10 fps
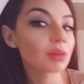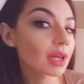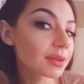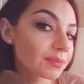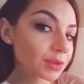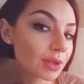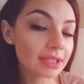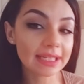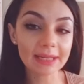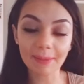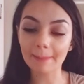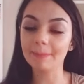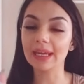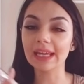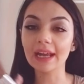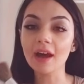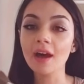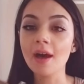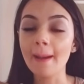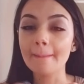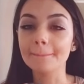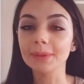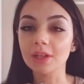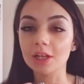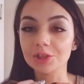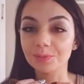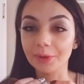okay. So I'll take my big blush